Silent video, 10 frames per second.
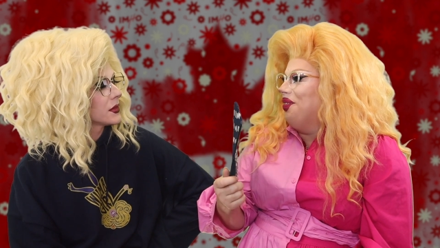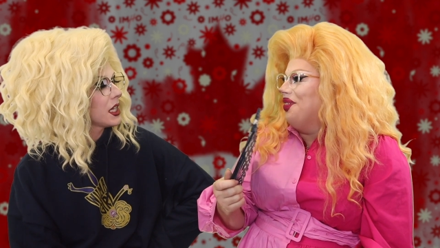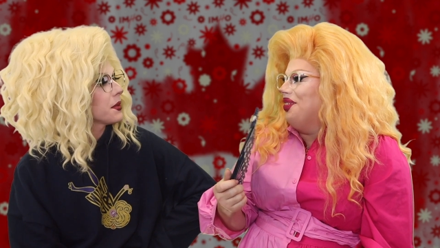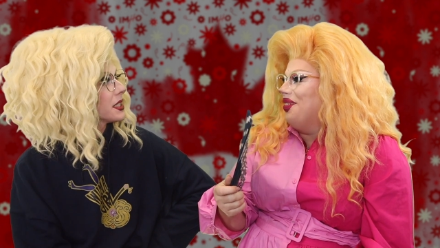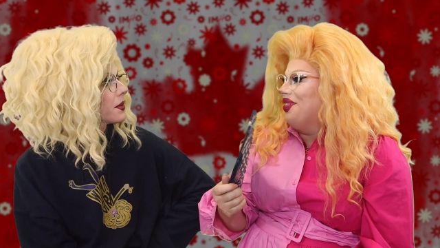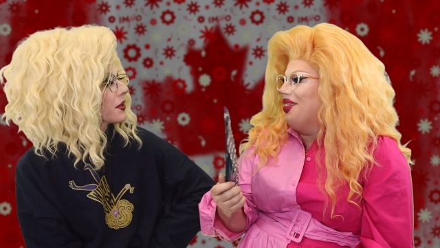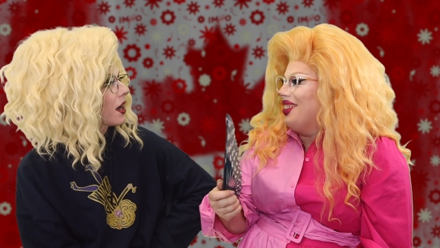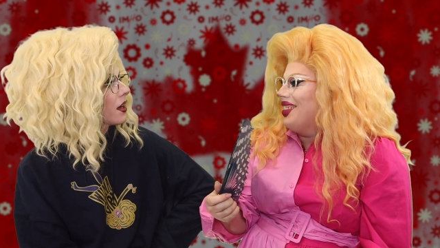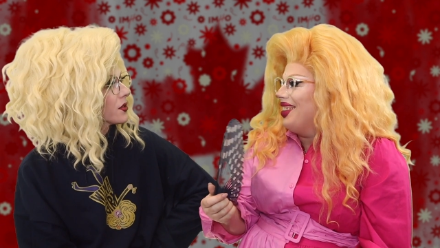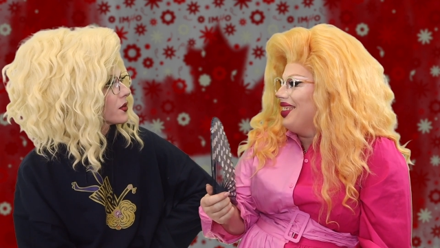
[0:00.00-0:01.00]
Speaker 1: Yeah, but Deborah
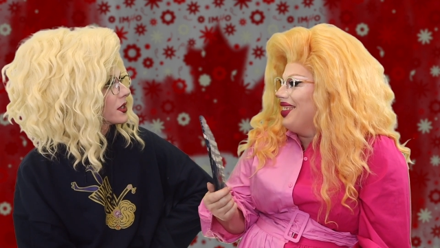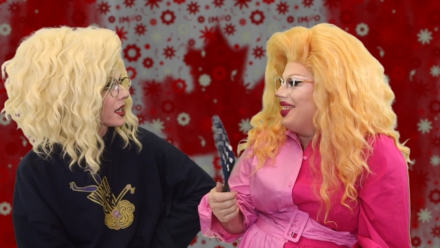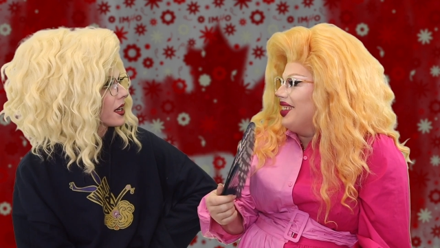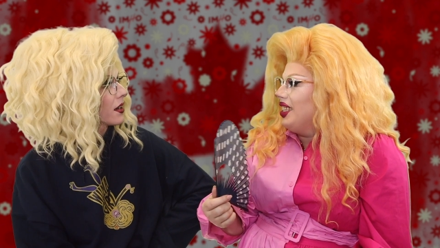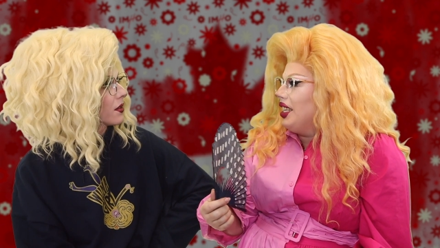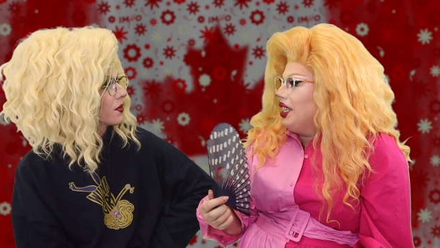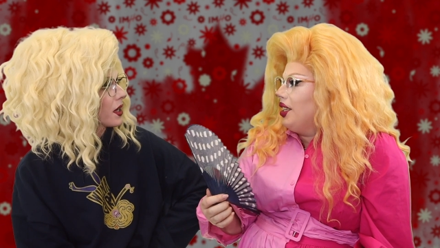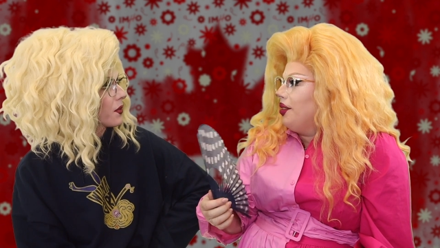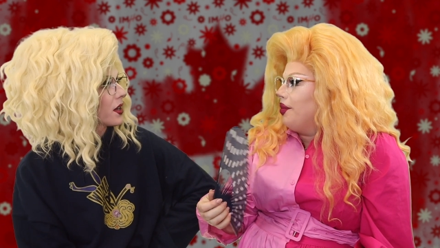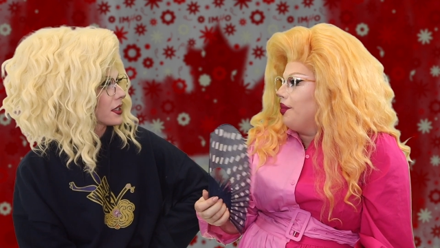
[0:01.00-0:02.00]
Cox was there when
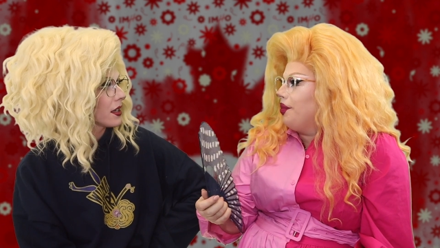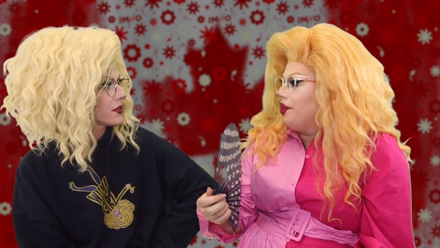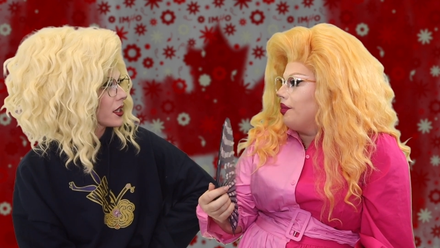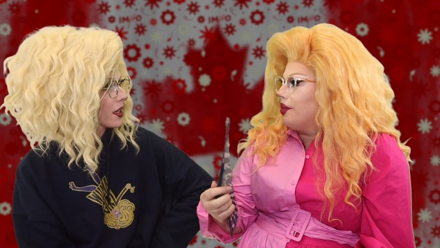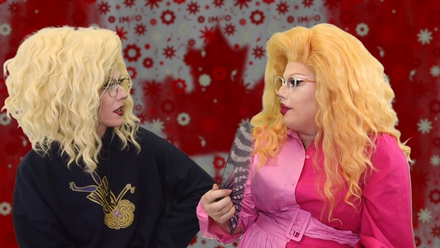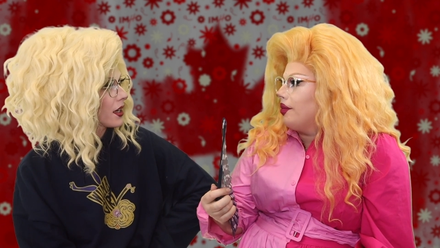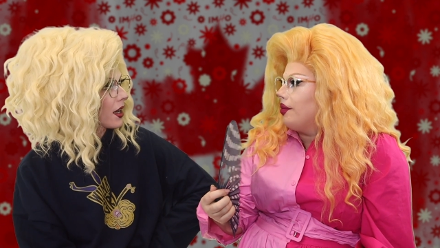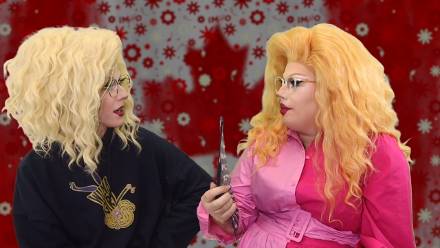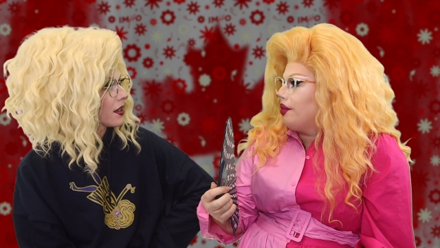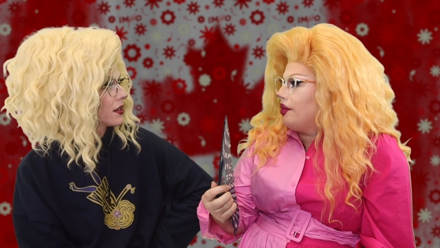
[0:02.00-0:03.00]
I walked out of Jekyll and
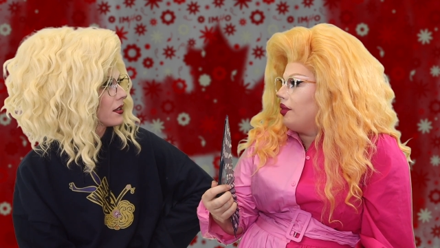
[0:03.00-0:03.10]
Hyde.